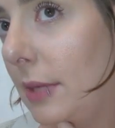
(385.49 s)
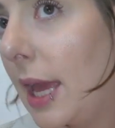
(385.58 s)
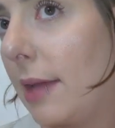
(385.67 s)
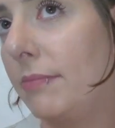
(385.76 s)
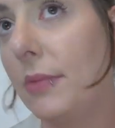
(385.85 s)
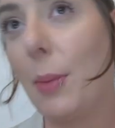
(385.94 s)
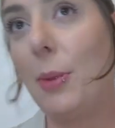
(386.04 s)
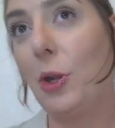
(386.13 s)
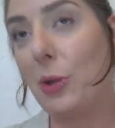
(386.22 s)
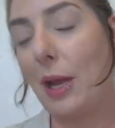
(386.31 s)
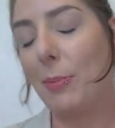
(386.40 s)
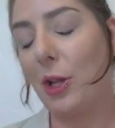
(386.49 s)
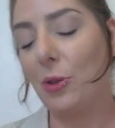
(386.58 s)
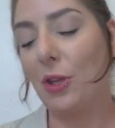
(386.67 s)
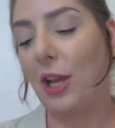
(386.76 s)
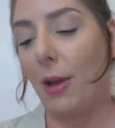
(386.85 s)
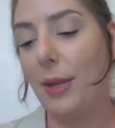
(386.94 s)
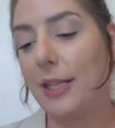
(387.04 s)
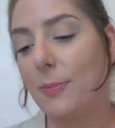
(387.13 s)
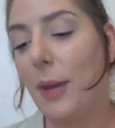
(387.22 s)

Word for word: Yeah, let me know down below in the comments.